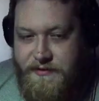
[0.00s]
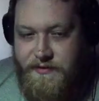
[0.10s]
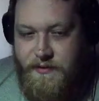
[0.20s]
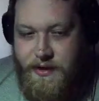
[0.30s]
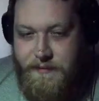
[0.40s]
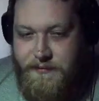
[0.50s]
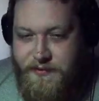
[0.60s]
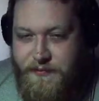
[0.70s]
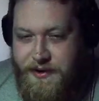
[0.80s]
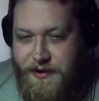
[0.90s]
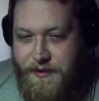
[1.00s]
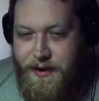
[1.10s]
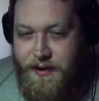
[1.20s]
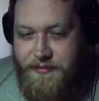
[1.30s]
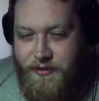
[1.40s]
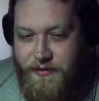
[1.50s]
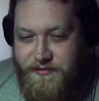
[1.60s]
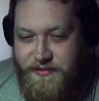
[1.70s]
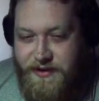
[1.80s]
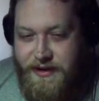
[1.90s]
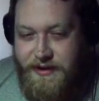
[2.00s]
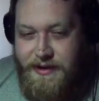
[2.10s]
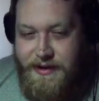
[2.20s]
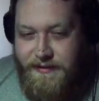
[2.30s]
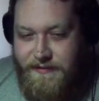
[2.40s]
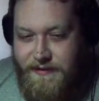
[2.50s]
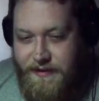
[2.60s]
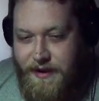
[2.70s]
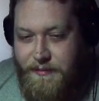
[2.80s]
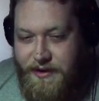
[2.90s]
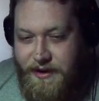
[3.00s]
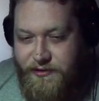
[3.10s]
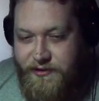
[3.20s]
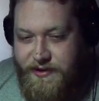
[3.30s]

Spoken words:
so I Bismugear pop the Crimsonite to set a combination,